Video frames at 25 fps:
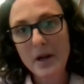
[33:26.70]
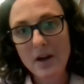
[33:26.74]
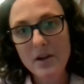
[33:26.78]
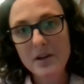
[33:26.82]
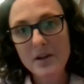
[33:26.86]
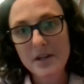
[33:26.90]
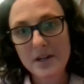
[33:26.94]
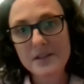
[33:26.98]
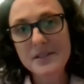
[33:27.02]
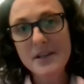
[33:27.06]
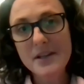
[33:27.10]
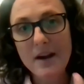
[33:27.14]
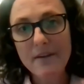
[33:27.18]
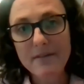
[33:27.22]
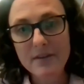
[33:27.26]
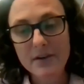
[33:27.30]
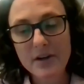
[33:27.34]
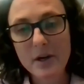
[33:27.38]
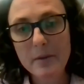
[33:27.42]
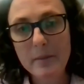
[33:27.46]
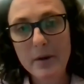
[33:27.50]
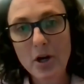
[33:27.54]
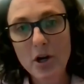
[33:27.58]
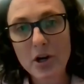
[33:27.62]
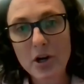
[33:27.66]
is
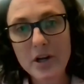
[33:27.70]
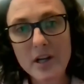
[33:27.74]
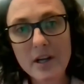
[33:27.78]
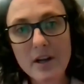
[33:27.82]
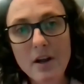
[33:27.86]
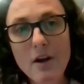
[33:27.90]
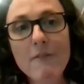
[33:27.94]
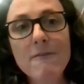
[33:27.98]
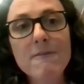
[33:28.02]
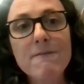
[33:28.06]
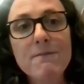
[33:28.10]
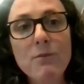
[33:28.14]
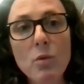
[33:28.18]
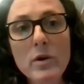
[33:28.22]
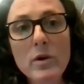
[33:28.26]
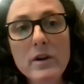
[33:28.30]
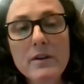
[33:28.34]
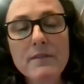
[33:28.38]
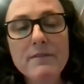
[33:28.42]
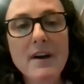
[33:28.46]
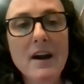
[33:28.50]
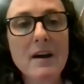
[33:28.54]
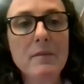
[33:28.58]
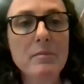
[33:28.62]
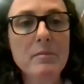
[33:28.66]
African American,
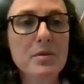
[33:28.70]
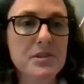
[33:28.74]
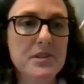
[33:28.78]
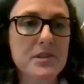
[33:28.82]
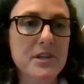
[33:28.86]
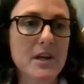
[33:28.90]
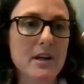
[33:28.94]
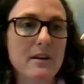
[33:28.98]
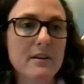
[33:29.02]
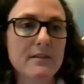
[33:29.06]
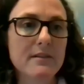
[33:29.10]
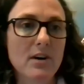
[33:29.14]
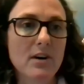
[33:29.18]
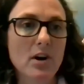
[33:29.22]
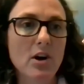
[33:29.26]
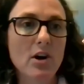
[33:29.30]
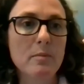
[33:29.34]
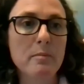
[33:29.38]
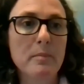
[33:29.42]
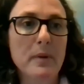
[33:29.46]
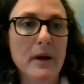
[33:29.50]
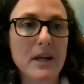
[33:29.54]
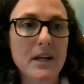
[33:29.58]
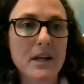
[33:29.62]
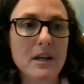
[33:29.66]
45% of
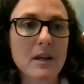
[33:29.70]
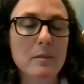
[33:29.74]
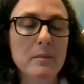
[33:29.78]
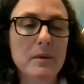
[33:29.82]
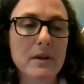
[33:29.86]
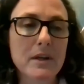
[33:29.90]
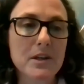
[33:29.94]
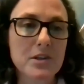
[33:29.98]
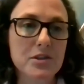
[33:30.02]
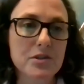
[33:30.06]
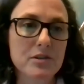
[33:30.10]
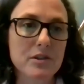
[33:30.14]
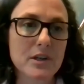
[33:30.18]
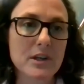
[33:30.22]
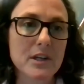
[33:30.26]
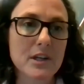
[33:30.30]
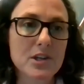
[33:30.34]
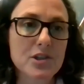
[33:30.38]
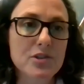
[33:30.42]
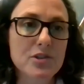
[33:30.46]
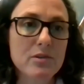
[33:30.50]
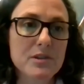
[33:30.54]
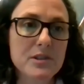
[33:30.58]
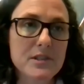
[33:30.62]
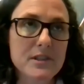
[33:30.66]
our bike and pedestrian
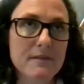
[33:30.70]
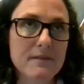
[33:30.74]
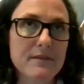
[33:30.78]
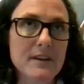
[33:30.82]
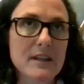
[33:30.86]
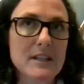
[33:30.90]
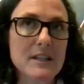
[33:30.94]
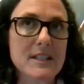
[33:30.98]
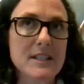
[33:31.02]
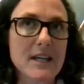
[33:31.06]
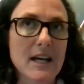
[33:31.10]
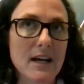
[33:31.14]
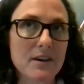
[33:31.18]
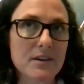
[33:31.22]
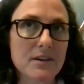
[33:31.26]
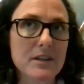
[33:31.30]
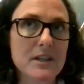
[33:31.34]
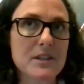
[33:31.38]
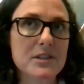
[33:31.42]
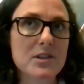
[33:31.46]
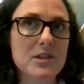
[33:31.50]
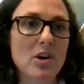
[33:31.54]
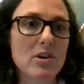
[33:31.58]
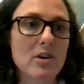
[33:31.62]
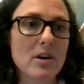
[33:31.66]
injuries and
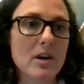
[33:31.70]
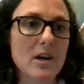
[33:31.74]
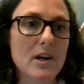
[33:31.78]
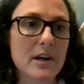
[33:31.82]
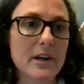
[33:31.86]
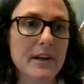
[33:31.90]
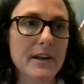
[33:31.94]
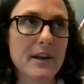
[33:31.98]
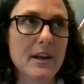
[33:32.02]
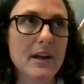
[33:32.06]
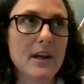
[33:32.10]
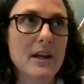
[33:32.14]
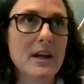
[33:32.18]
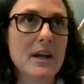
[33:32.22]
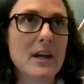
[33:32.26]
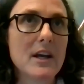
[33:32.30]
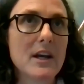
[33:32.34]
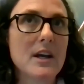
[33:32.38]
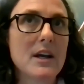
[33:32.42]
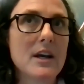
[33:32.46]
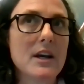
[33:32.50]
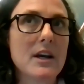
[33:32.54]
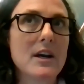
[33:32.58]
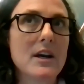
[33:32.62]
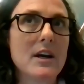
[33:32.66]
fatalities are on
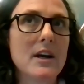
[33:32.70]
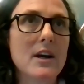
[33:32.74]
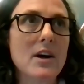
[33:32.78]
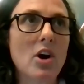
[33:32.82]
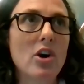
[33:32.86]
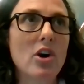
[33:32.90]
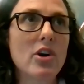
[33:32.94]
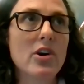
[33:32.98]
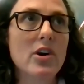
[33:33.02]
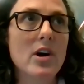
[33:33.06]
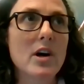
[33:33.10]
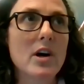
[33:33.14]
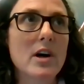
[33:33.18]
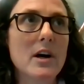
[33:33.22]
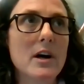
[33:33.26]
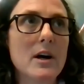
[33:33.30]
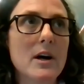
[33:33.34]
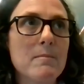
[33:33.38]
our